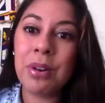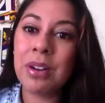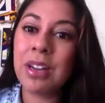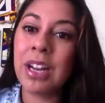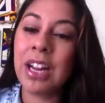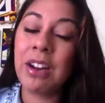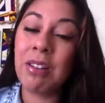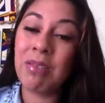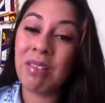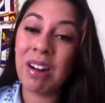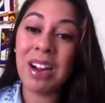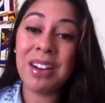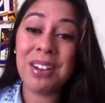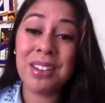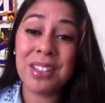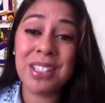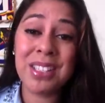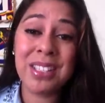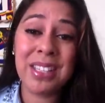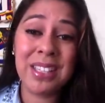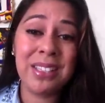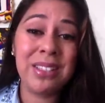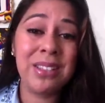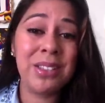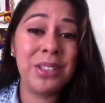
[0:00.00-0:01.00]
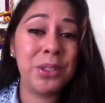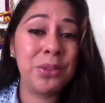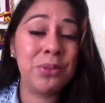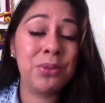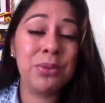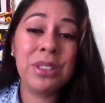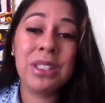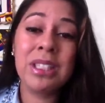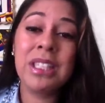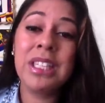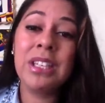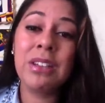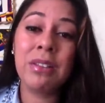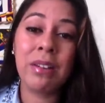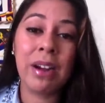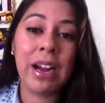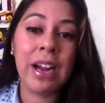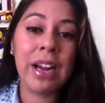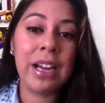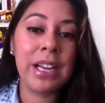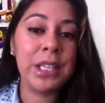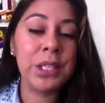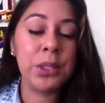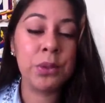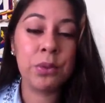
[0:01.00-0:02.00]
like, wow, your skin looks really
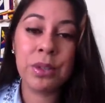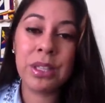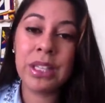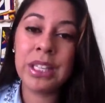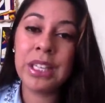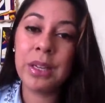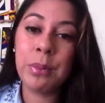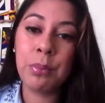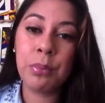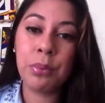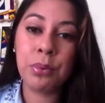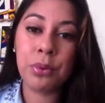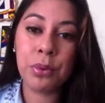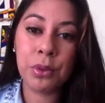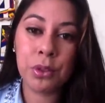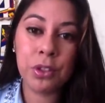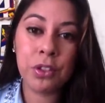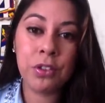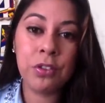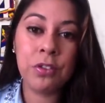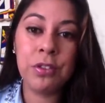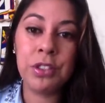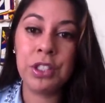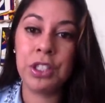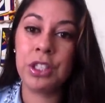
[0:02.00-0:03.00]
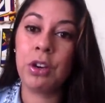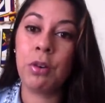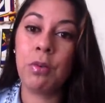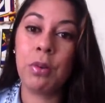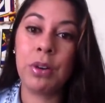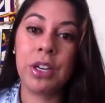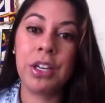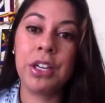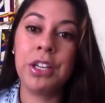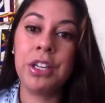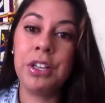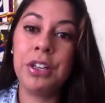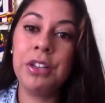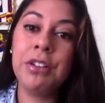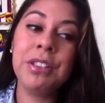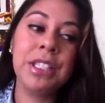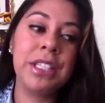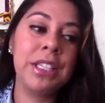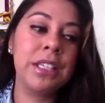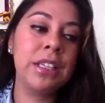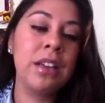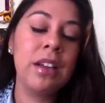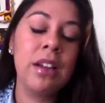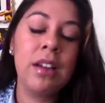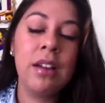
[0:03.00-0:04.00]
great, it's really improved, you know, what are you
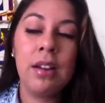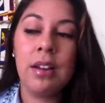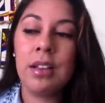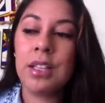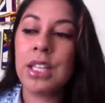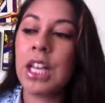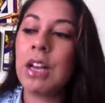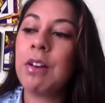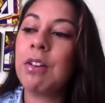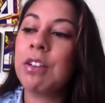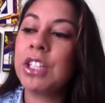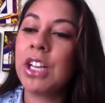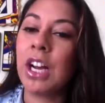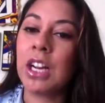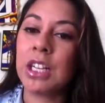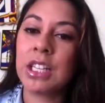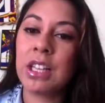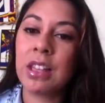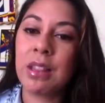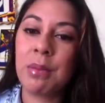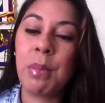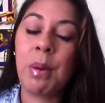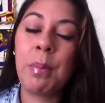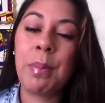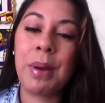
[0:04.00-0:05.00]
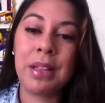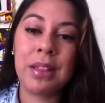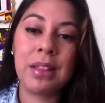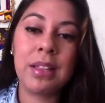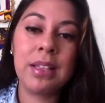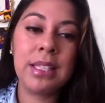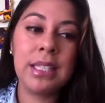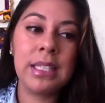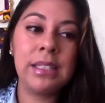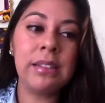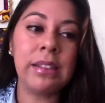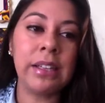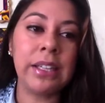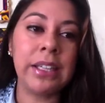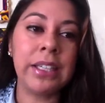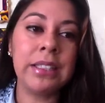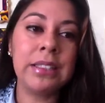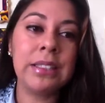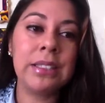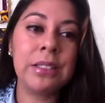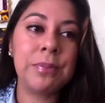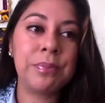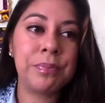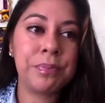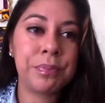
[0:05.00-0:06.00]
using? So I would talk to them about the
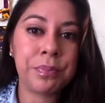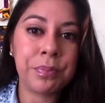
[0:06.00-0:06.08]
Sirius.